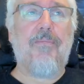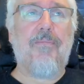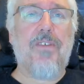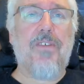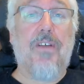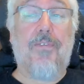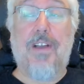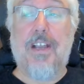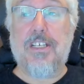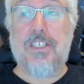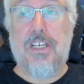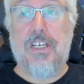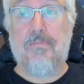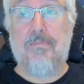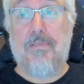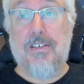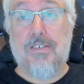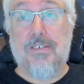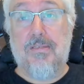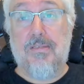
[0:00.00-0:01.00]
You're facing
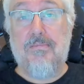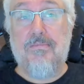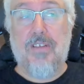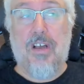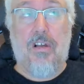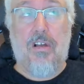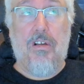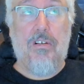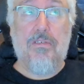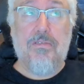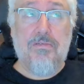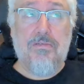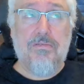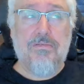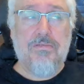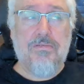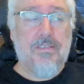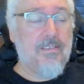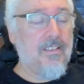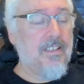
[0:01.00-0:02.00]
prison. Oh!
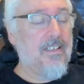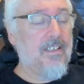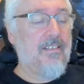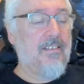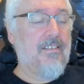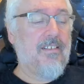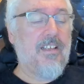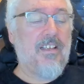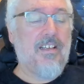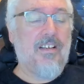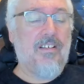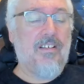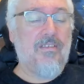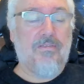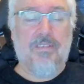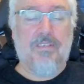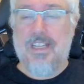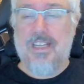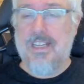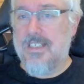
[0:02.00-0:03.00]

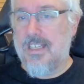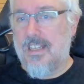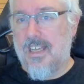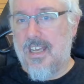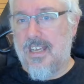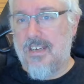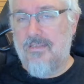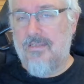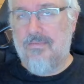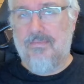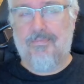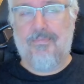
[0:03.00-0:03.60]
Release it then.